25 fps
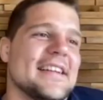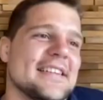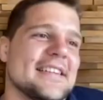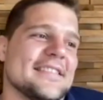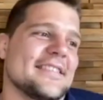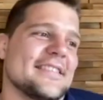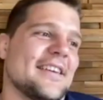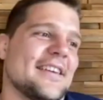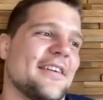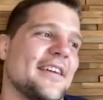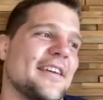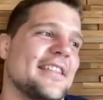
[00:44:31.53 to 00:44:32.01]

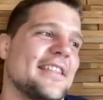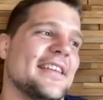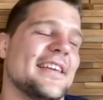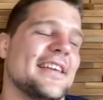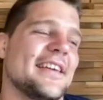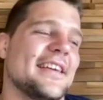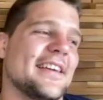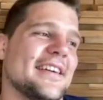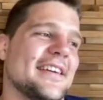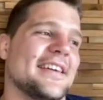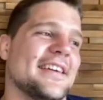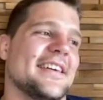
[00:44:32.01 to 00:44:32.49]
So I
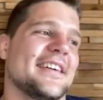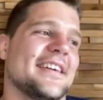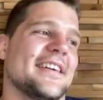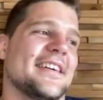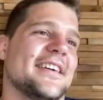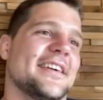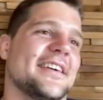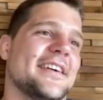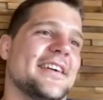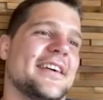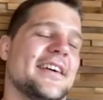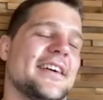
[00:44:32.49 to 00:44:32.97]
think
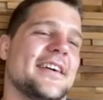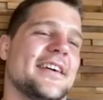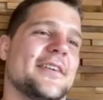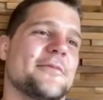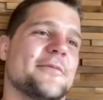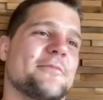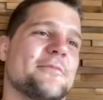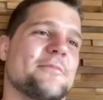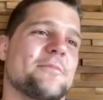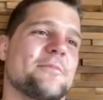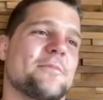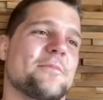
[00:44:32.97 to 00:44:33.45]
uh,
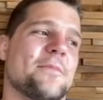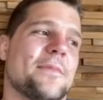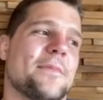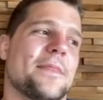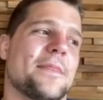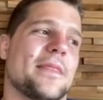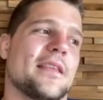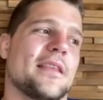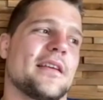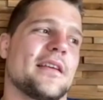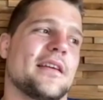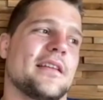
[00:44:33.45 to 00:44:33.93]
um,
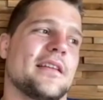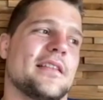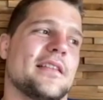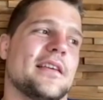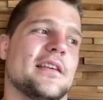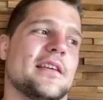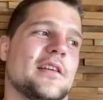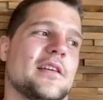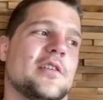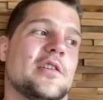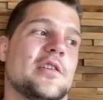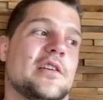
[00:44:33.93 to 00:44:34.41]
I
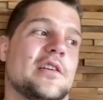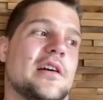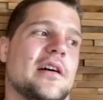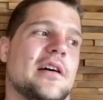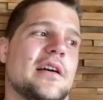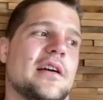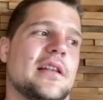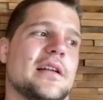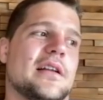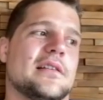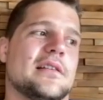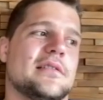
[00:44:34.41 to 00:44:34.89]
think a good
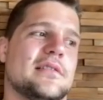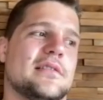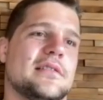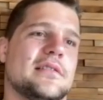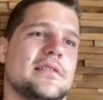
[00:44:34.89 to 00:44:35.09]
guy that